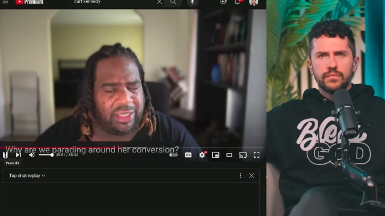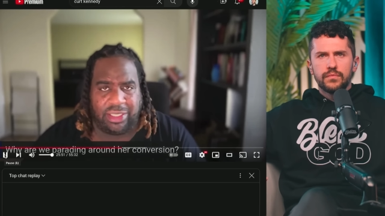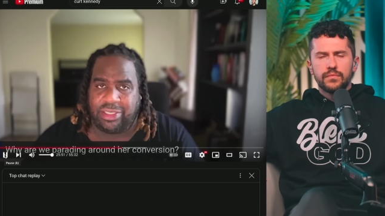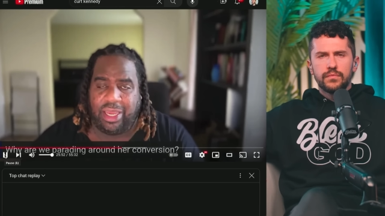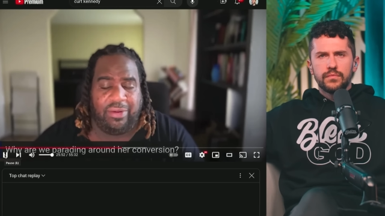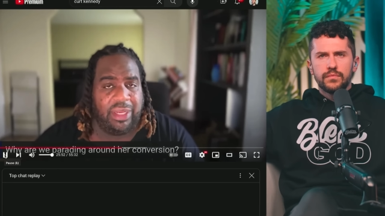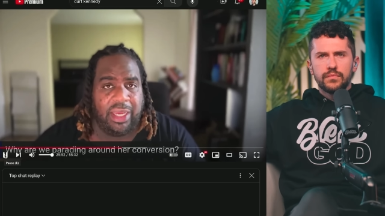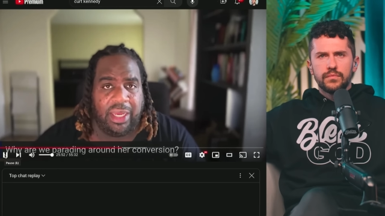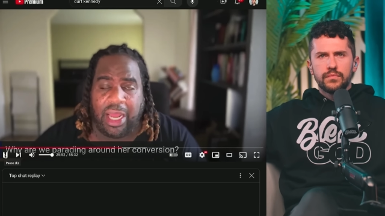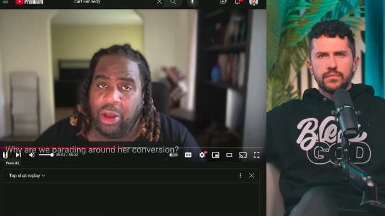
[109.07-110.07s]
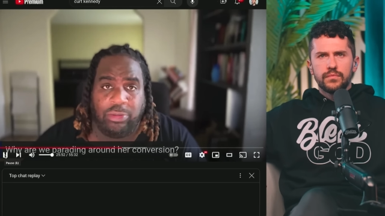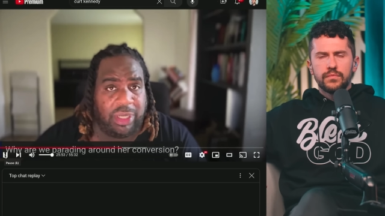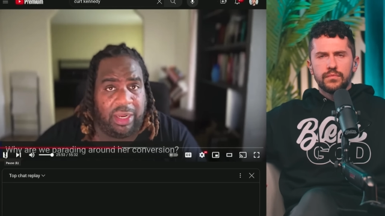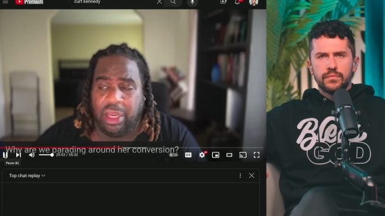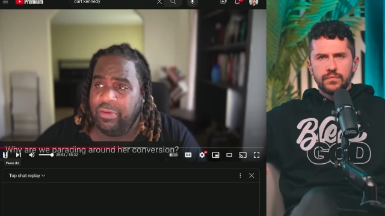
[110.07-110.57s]
Speaker 1: God she saved. And I
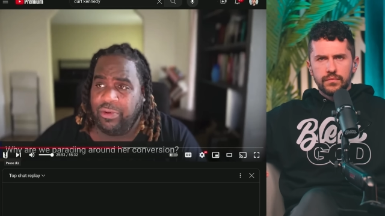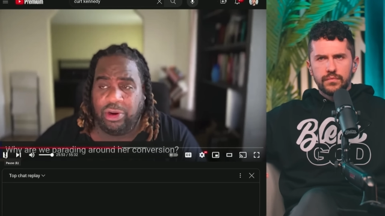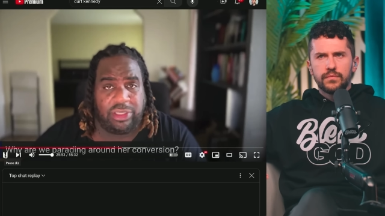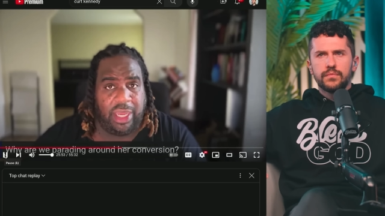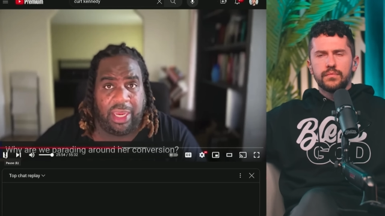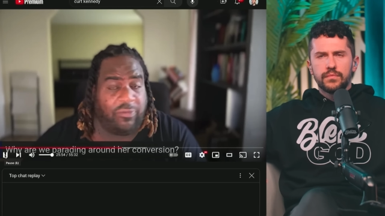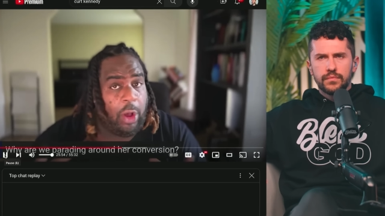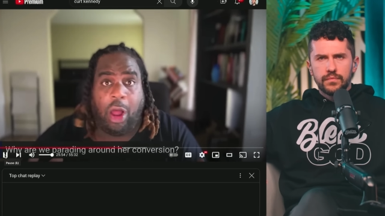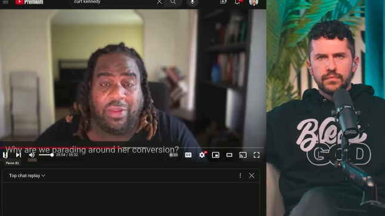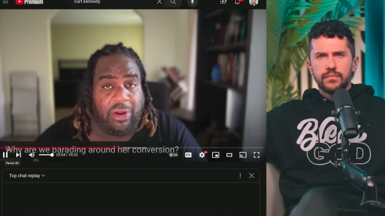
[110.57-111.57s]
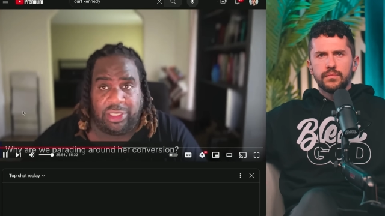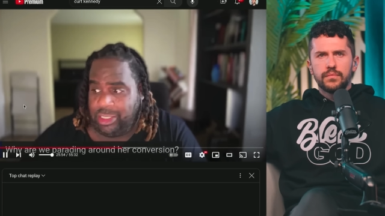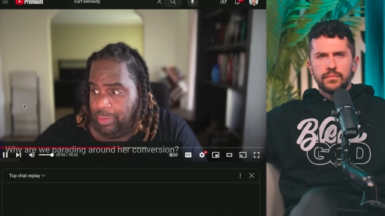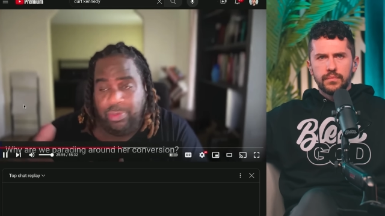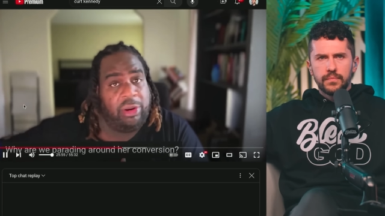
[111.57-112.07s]
hope that for her sake, for all of our
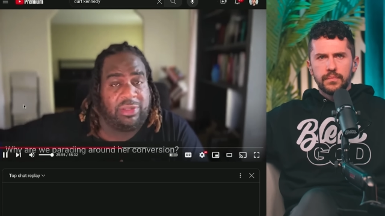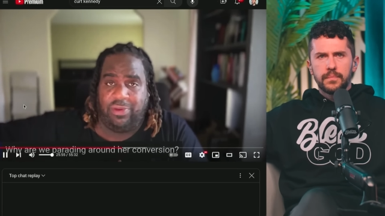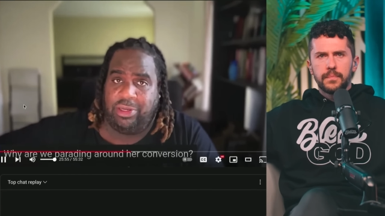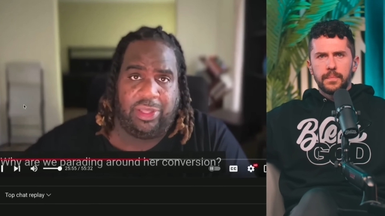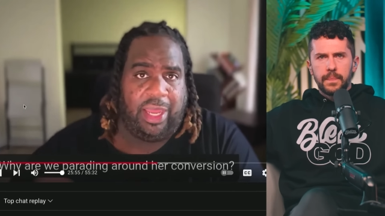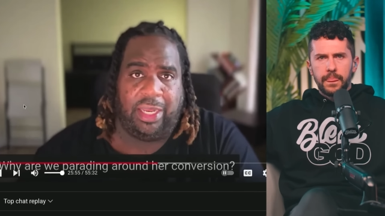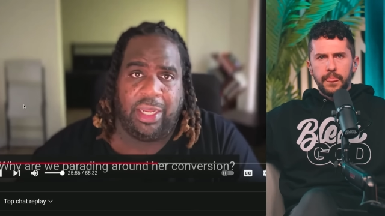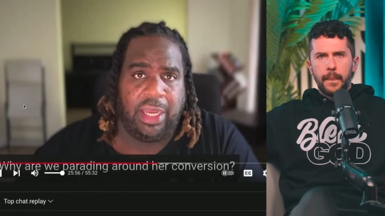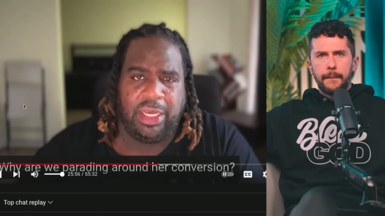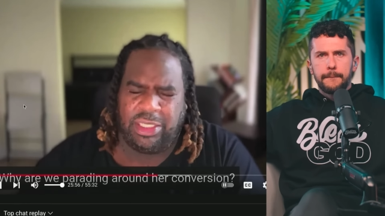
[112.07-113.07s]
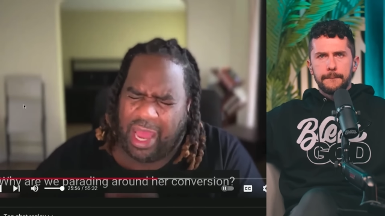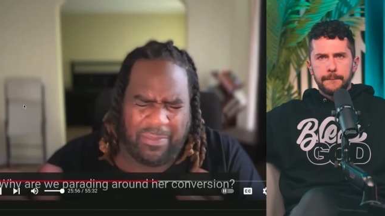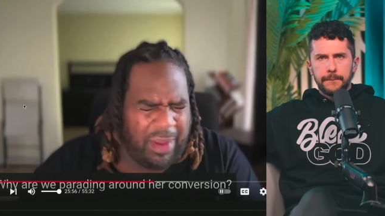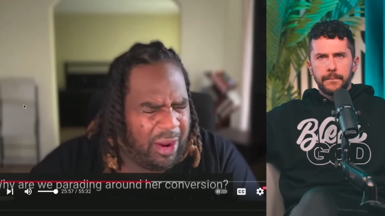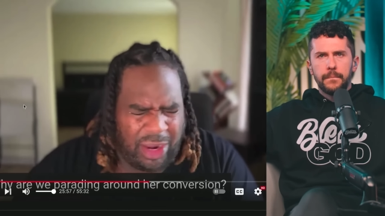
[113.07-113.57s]
sakes, that we persevere to the end. She
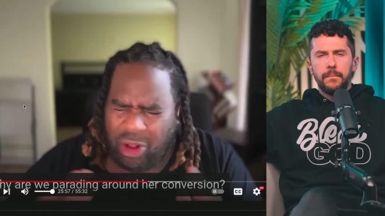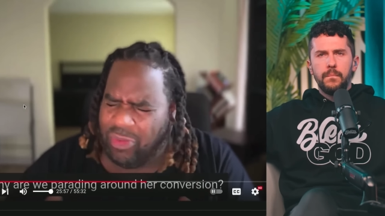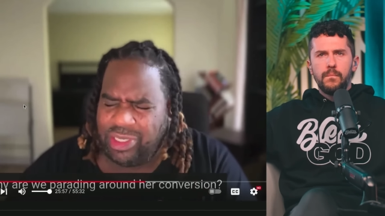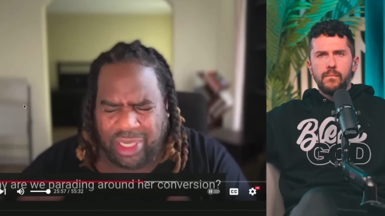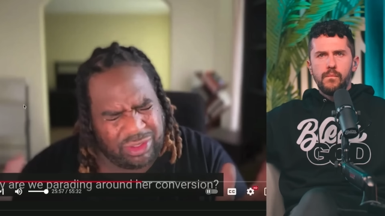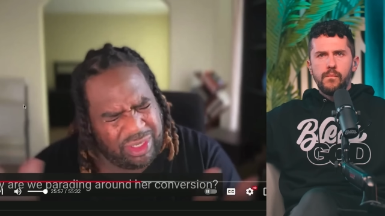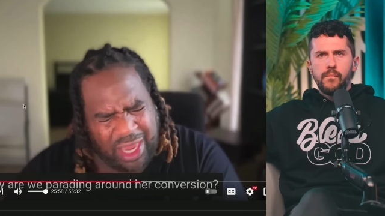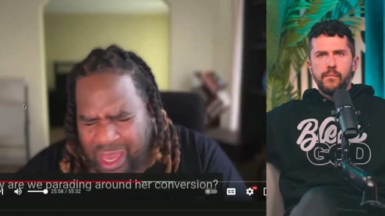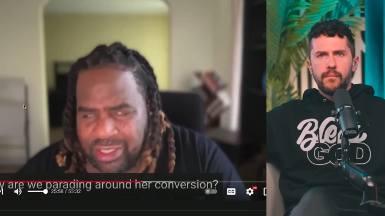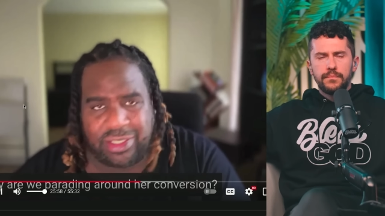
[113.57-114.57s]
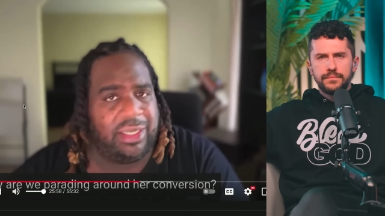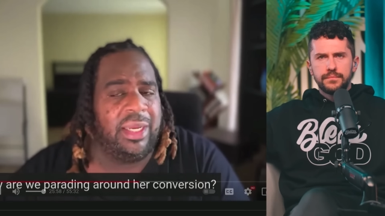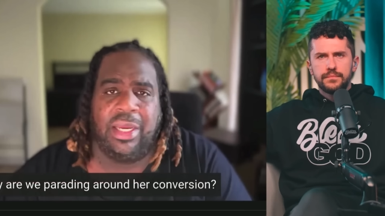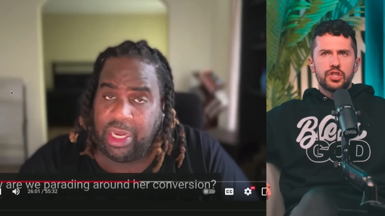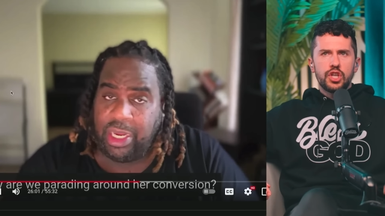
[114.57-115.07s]
got married. All these things.
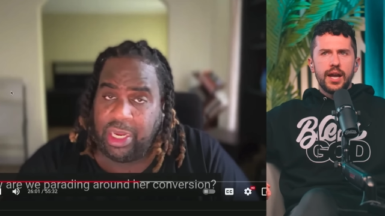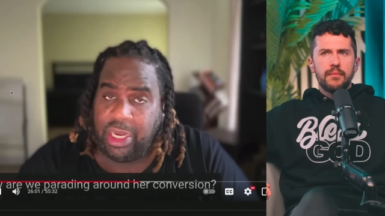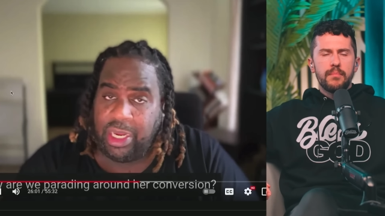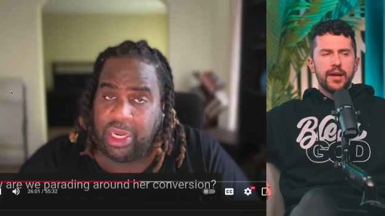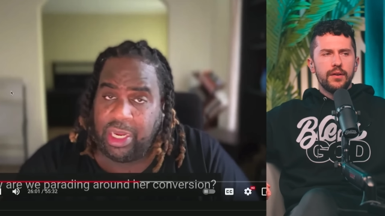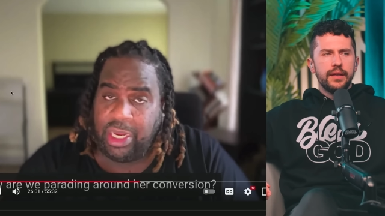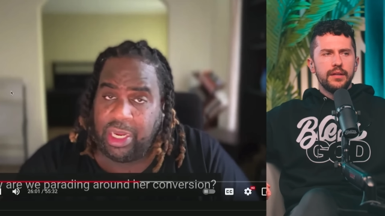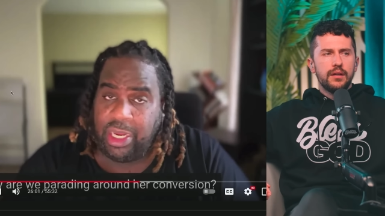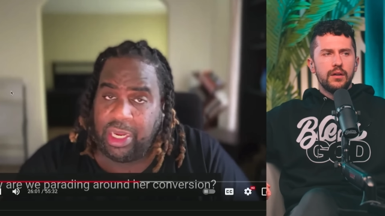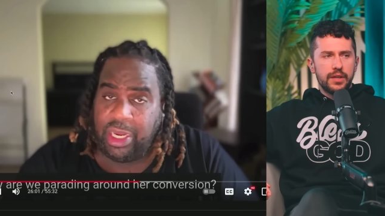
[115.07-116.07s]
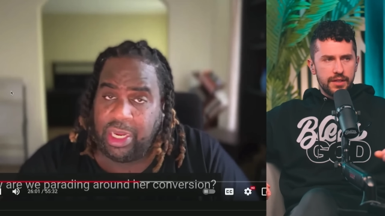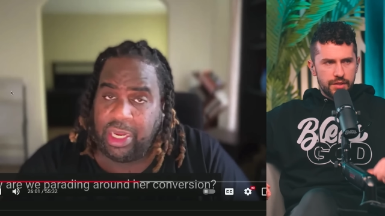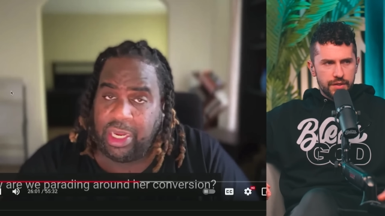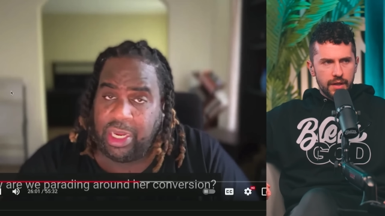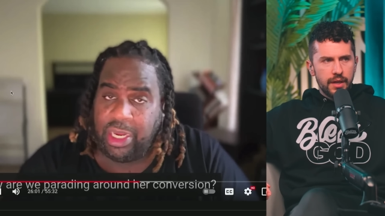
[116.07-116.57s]
Yes.
Speaker 2: She got married on
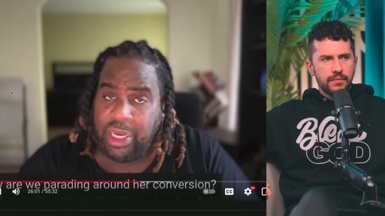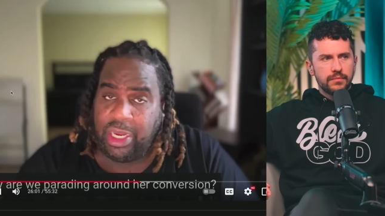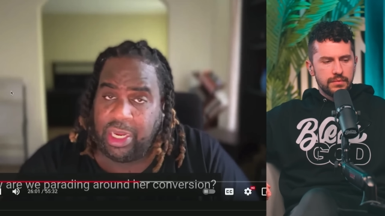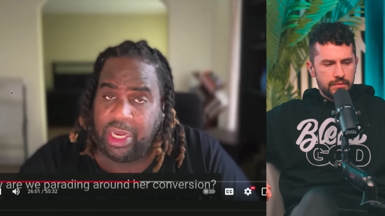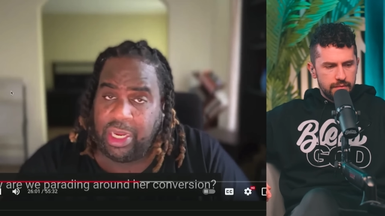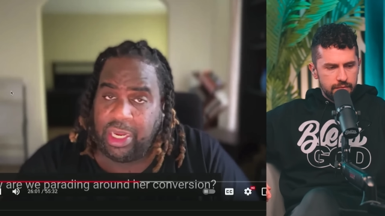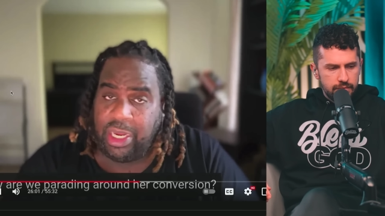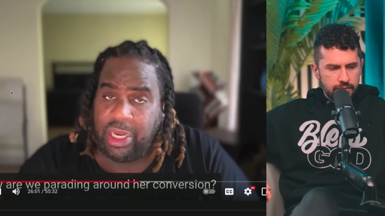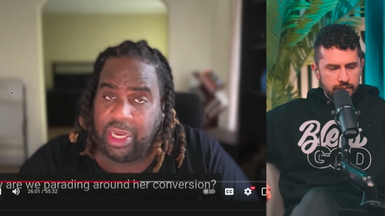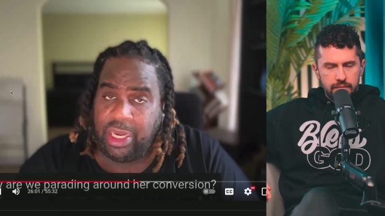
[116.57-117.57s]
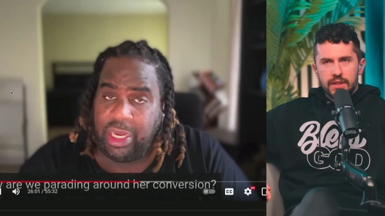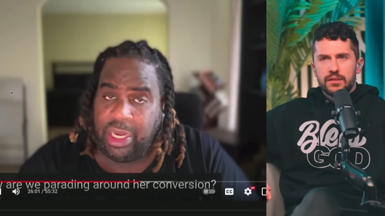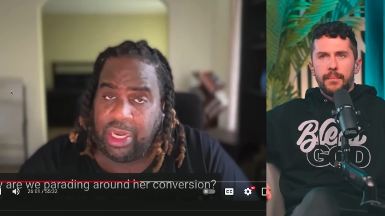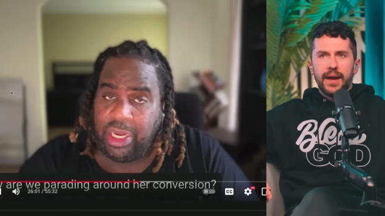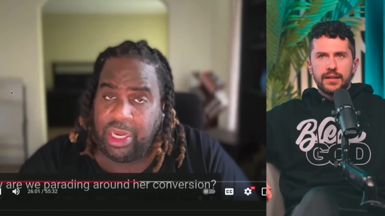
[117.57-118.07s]
Easter Sunday. What a great,
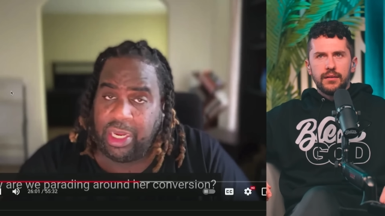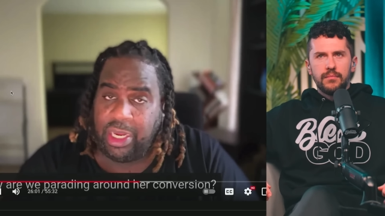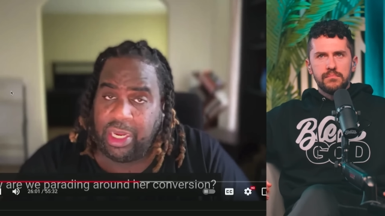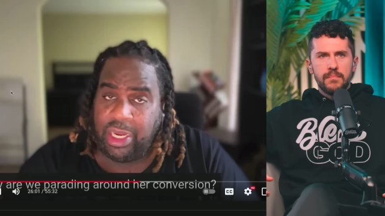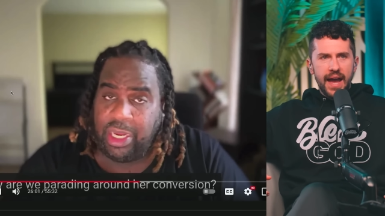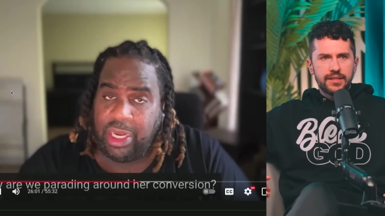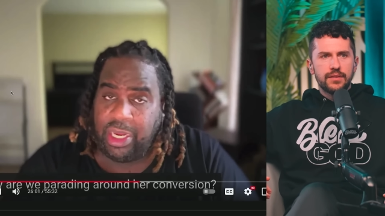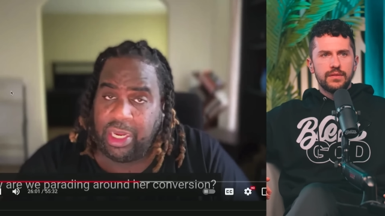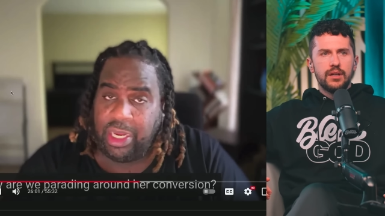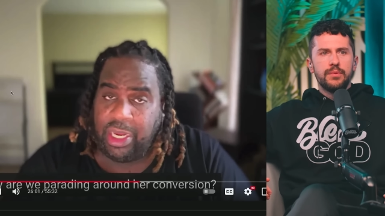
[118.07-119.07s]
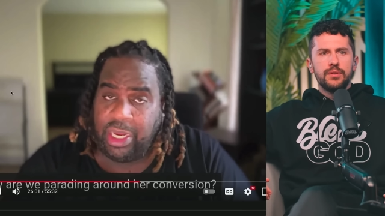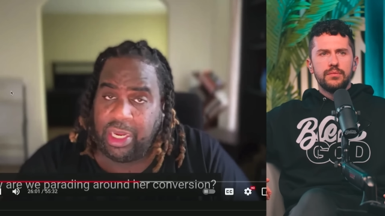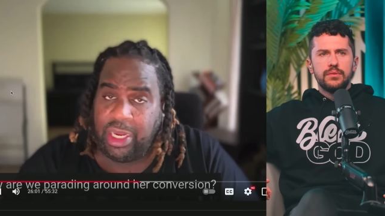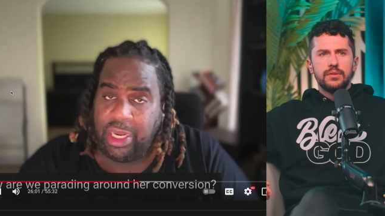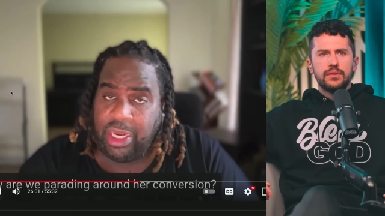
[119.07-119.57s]
That's what a, great ma- anniversary. Massive W.
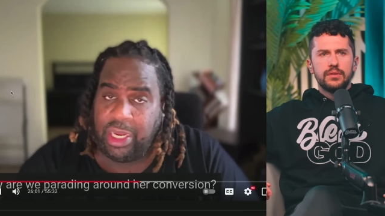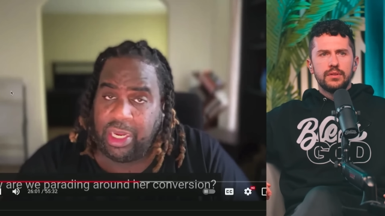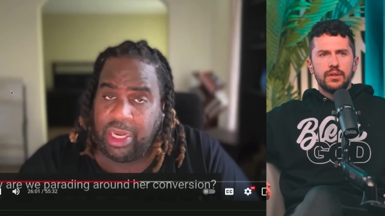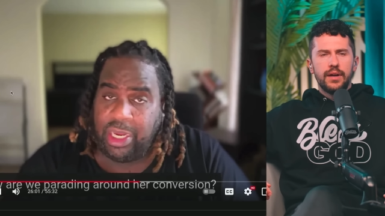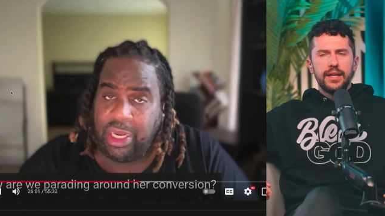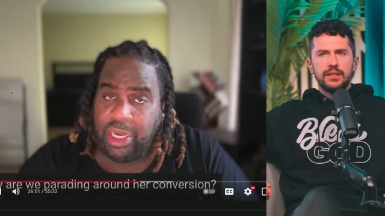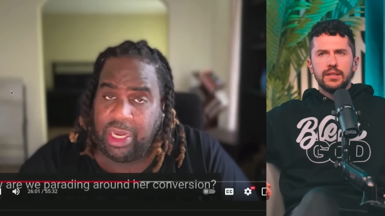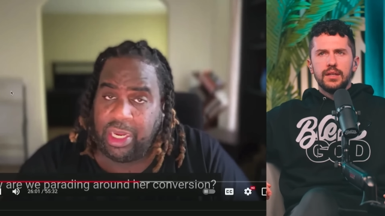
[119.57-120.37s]
All right.